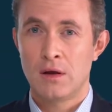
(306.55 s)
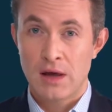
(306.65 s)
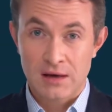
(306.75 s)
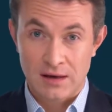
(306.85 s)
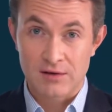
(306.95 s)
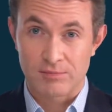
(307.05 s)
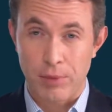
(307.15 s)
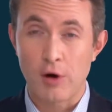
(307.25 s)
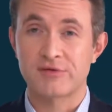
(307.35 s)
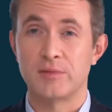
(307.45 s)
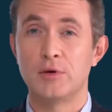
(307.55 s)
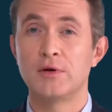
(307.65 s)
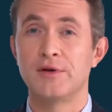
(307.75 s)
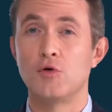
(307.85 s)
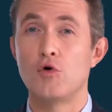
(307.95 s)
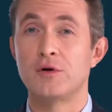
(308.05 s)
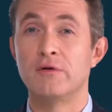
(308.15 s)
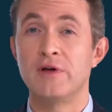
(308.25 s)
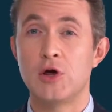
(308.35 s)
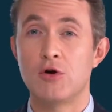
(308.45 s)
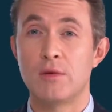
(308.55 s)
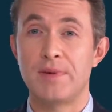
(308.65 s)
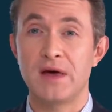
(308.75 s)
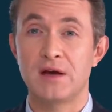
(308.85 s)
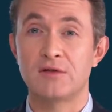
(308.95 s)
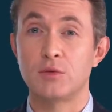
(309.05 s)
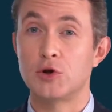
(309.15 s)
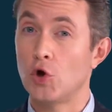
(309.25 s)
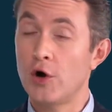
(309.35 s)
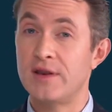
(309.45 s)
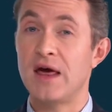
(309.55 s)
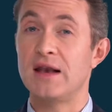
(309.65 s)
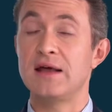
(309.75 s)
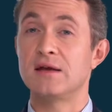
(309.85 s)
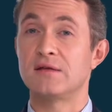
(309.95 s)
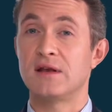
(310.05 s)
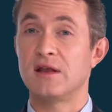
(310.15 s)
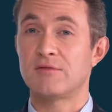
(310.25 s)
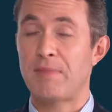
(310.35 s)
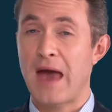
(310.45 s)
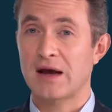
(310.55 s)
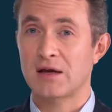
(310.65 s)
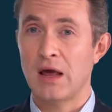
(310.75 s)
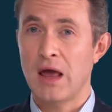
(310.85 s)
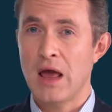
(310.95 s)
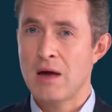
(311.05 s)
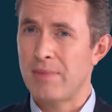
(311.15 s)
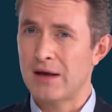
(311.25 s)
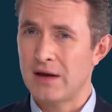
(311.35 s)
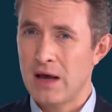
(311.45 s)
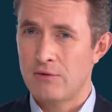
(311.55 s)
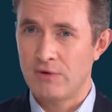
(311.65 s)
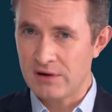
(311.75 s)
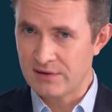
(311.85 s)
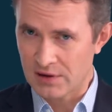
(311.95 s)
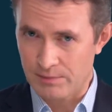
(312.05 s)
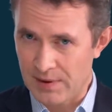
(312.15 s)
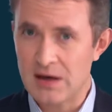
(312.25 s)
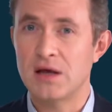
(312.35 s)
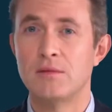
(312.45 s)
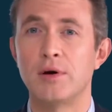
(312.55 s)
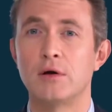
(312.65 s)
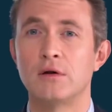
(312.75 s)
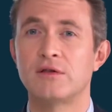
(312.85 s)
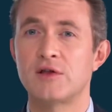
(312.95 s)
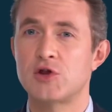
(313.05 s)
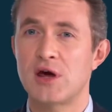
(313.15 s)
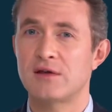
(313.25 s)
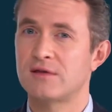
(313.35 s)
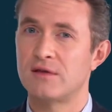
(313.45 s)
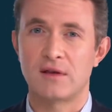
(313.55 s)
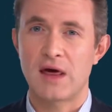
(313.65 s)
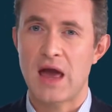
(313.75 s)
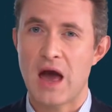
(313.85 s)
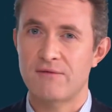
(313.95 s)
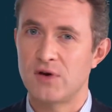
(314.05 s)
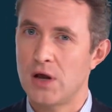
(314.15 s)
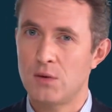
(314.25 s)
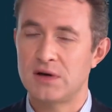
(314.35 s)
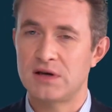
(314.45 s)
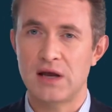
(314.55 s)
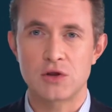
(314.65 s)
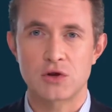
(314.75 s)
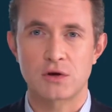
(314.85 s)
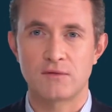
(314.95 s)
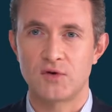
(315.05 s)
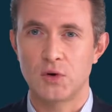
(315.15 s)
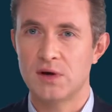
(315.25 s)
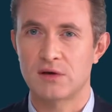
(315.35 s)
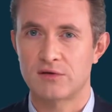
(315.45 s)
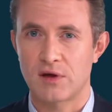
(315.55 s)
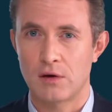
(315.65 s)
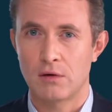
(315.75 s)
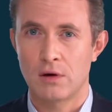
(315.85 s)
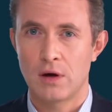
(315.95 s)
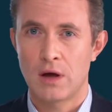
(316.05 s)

It is possible that ordinary Europeans will join their leaders in this pact, but recent opinion polls suggest that they have no intention of doing so.